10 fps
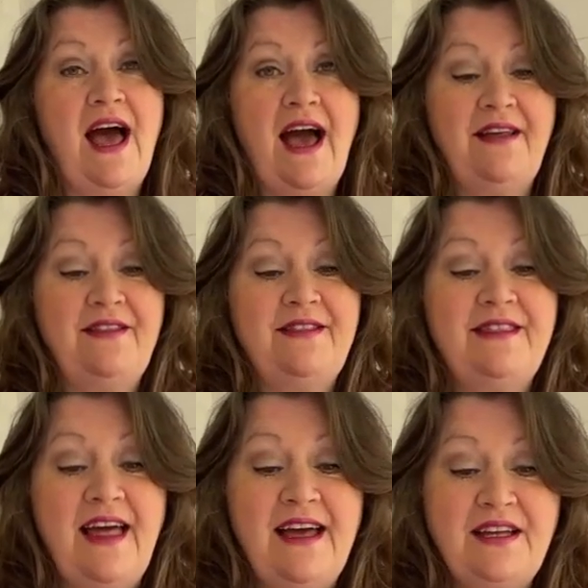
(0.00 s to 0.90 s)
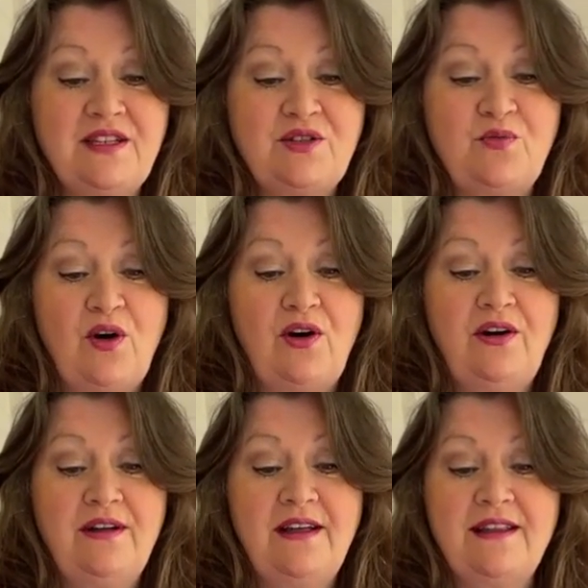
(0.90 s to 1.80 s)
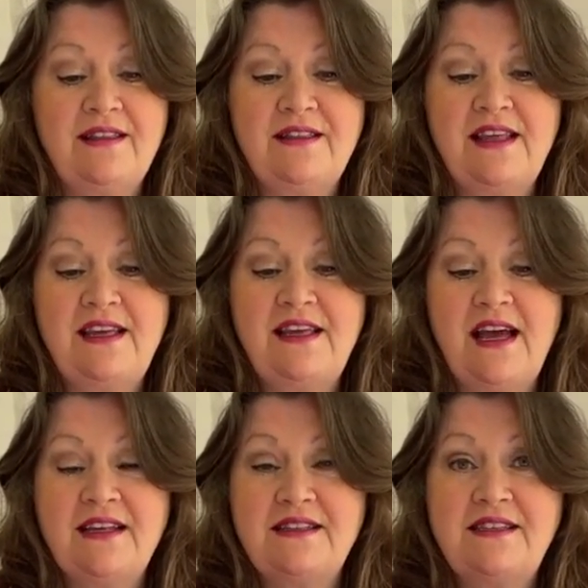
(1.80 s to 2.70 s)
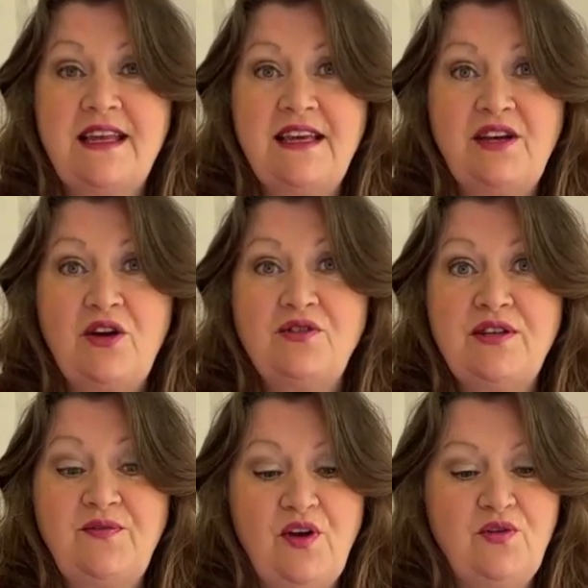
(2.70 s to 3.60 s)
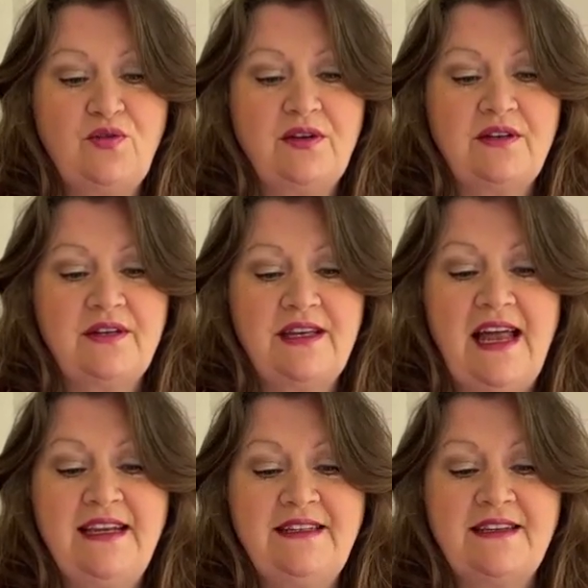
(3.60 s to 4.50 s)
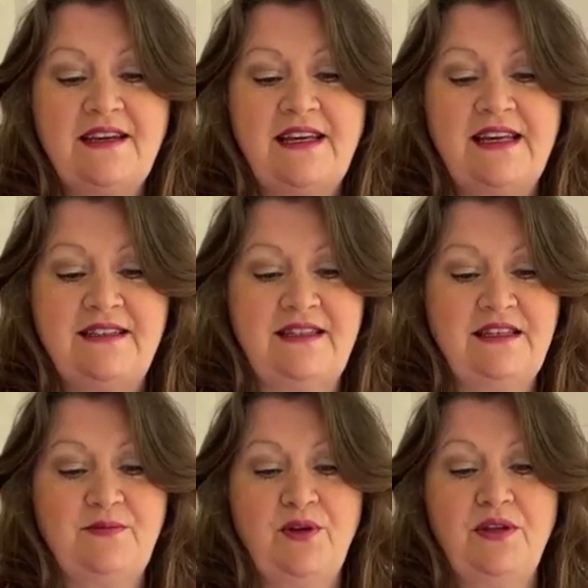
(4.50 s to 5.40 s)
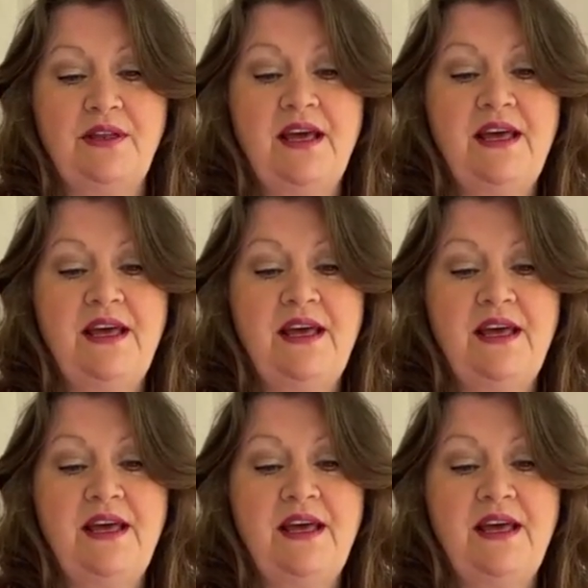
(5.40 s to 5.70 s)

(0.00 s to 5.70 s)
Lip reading: And that's what the Tea Cosy Folk calendar is this month.